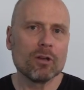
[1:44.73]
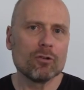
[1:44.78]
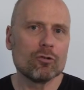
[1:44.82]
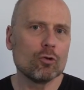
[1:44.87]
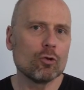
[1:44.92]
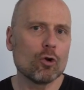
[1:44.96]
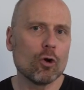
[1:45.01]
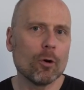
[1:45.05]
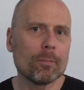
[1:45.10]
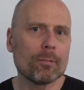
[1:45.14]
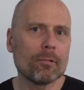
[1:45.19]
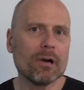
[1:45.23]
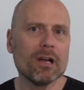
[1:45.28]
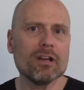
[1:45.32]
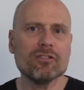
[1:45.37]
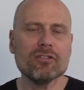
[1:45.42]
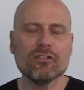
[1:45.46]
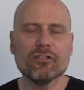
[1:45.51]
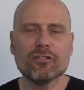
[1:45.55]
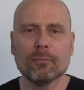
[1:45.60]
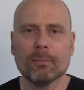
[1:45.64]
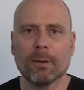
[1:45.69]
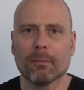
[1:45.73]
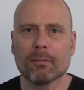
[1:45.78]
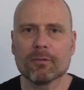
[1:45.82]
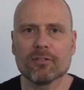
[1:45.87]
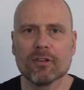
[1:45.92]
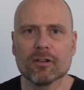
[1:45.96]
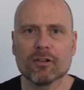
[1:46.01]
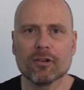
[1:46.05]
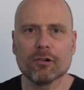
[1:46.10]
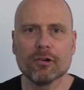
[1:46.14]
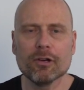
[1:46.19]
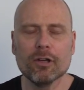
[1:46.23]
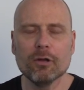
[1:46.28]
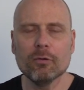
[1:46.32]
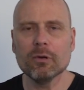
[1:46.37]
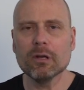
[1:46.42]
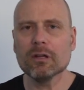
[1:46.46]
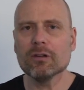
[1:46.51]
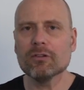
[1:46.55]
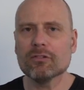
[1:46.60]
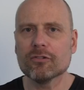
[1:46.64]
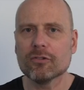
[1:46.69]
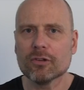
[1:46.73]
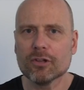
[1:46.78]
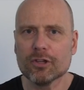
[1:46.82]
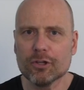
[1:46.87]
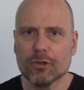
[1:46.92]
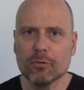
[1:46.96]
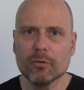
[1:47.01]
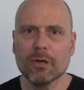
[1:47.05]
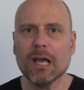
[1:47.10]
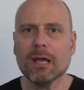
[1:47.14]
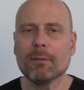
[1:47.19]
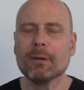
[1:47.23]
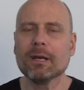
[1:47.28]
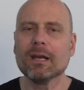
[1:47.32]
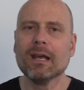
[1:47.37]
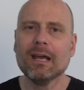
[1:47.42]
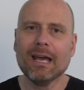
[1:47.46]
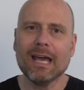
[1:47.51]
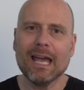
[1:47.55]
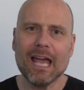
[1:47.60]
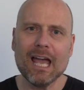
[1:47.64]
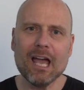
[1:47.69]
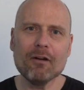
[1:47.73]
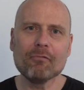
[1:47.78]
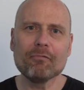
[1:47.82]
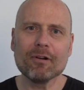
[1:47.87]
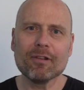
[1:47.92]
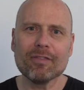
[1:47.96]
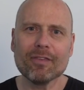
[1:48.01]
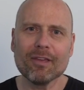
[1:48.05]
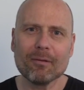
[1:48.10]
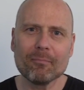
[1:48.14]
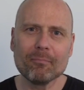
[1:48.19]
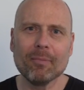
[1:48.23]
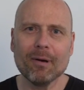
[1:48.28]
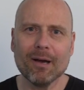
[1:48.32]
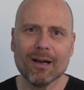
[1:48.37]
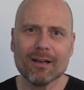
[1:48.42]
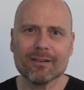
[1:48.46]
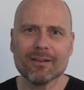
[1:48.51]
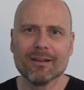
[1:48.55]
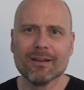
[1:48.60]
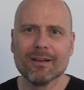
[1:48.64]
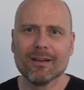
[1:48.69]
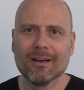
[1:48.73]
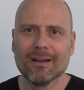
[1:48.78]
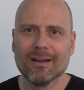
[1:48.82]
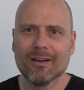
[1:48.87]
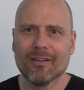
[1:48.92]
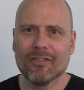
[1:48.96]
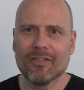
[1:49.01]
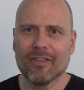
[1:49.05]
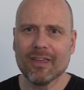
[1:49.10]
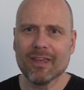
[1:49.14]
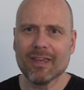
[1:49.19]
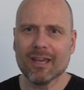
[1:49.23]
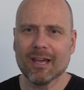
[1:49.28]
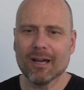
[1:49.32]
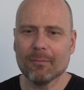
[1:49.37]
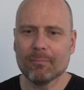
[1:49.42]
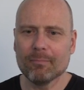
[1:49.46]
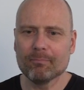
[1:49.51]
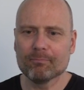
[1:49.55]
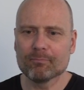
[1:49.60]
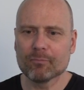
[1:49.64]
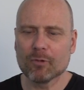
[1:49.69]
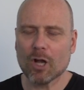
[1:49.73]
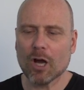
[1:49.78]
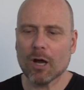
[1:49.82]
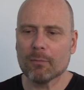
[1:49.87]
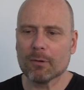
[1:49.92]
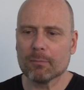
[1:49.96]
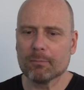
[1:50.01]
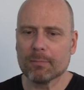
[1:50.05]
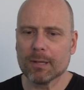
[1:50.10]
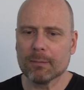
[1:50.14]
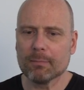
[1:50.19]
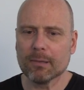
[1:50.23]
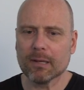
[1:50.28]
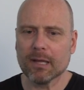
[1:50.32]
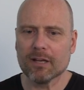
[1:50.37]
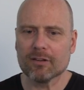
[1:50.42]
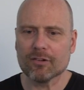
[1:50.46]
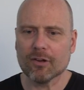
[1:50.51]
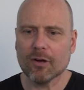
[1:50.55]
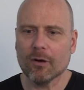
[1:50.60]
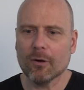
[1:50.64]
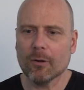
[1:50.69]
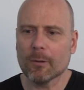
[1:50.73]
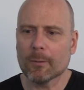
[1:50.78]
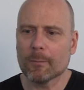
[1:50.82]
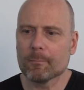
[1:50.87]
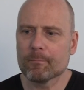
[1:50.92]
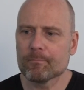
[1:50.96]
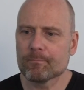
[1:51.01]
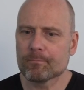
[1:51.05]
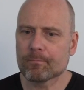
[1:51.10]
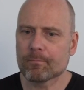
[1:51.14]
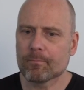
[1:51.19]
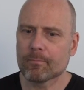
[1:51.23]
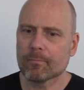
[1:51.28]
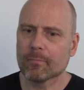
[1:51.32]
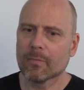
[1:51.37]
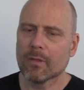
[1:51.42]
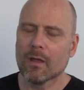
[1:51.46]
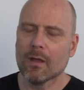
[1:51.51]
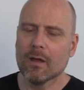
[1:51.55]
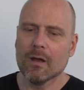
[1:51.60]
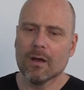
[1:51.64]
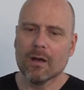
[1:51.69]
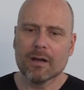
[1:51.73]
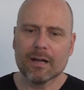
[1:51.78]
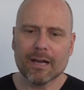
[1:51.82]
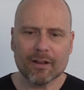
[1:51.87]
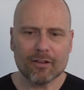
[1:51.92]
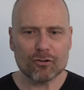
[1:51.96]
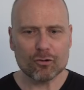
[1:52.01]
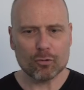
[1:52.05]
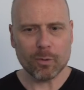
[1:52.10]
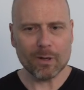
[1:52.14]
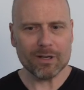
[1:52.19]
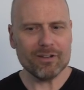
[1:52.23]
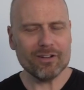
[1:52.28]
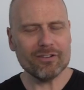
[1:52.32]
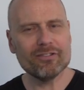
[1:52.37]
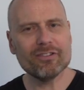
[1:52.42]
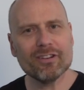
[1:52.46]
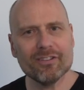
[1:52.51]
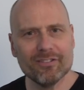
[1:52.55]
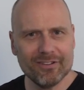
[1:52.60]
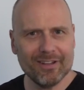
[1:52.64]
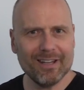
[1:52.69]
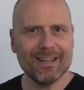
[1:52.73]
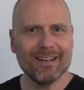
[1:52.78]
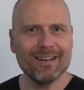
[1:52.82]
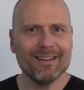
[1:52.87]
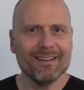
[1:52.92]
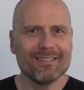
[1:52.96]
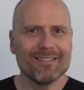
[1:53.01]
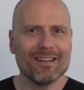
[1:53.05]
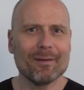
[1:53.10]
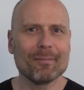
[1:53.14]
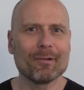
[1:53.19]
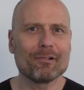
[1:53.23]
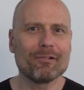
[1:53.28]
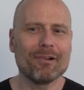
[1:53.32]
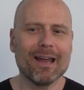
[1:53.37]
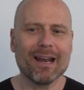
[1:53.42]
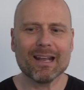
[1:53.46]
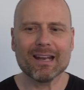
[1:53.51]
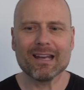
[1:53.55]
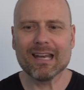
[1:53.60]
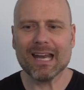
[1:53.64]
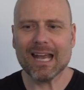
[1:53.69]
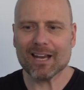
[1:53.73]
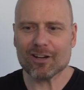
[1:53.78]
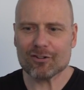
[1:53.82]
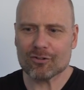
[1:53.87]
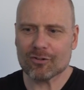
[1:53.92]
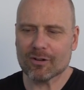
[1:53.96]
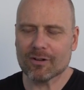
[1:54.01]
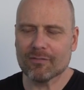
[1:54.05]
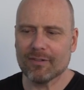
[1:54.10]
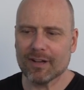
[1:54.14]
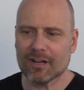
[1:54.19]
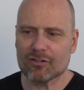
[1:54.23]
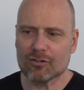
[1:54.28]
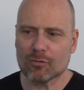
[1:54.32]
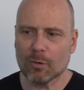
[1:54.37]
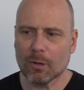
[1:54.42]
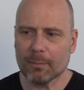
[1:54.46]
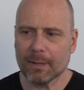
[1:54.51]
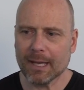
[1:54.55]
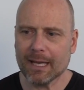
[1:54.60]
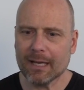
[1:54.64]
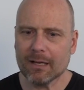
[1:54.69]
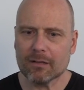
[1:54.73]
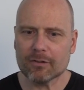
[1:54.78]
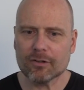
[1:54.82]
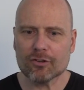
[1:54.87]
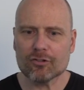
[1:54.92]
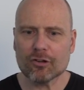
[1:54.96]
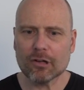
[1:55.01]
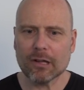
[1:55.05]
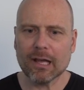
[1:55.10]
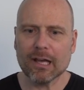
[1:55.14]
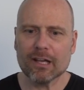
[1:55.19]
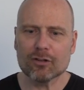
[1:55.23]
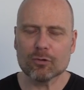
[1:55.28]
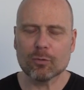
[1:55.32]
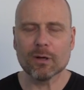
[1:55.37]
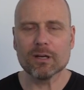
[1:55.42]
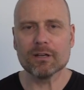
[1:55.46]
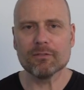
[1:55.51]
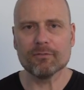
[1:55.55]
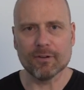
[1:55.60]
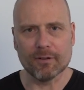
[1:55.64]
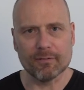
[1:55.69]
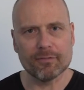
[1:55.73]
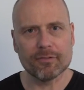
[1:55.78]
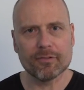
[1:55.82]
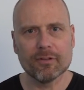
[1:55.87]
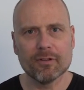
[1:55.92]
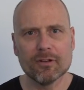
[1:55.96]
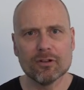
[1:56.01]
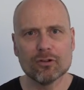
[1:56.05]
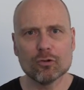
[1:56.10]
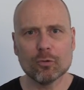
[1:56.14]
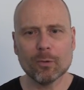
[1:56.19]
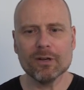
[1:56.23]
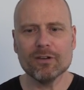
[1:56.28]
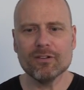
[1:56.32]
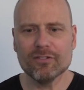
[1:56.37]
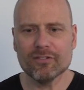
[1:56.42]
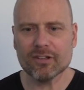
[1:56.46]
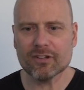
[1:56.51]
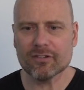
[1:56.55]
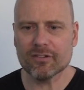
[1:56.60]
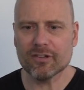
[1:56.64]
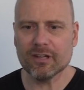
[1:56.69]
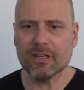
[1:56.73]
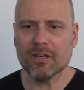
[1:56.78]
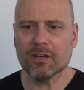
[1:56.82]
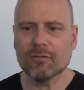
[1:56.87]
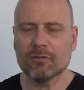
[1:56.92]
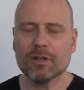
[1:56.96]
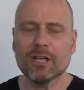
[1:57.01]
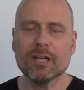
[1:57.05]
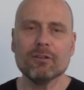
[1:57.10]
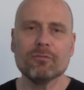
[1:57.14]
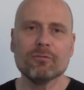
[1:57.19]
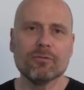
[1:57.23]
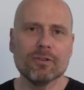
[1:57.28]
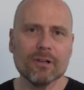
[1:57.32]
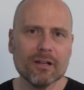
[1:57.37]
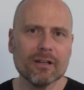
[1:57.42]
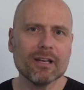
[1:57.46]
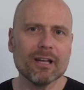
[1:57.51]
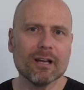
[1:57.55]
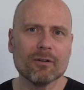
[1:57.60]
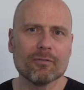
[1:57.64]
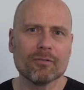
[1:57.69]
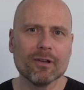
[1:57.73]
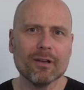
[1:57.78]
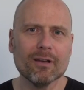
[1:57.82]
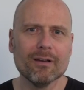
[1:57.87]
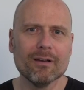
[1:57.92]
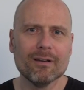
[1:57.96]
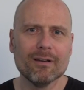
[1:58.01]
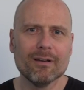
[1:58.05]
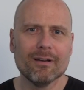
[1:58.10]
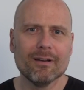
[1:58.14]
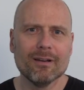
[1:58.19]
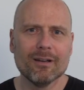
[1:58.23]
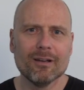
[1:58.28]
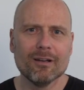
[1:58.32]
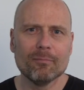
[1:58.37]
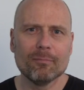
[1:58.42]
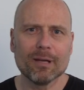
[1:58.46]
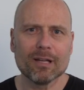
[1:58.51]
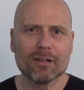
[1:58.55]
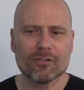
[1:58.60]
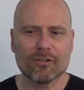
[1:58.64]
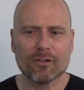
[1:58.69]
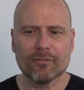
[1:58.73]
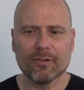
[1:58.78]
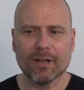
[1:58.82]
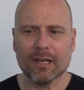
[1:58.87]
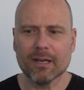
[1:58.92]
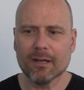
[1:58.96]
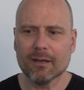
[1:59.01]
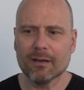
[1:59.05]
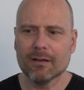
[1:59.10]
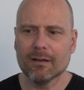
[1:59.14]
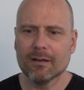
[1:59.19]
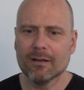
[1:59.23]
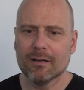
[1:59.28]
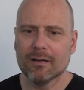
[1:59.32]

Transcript: to corporations to public sector unions to you name it, everything but the common people as a whole. Now, the 2016 Democratic National Convention will be held on July 25th, 2016 in Philadelphia, Pennsylvania.